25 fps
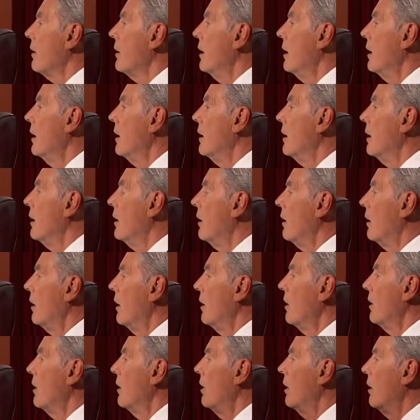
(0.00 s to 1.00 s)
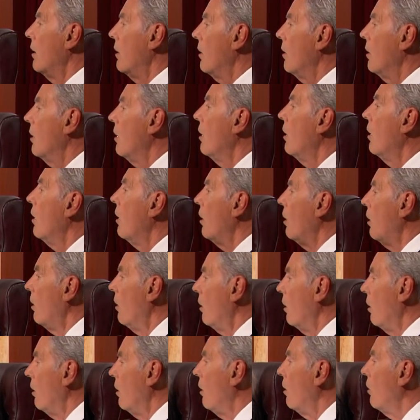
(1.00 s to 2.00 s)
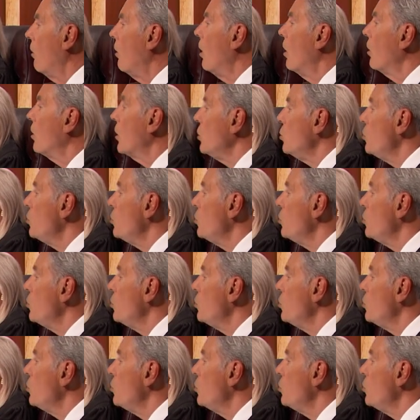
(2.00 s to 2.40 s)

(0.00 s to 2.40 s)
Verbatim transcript: could see the kind of progress uh, him oh, and his okay.